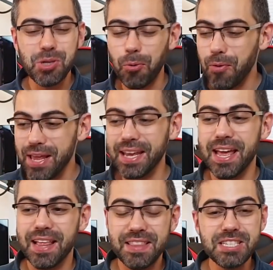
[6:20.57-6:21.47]
so
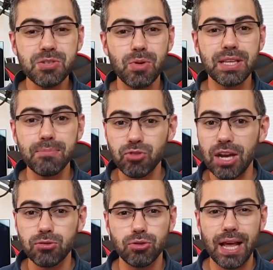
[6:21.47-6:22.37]
really, this is what I'm
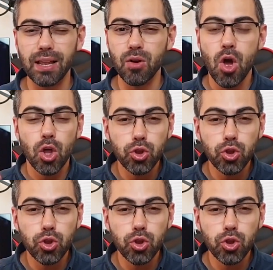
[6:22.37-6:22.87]
trying to tell you.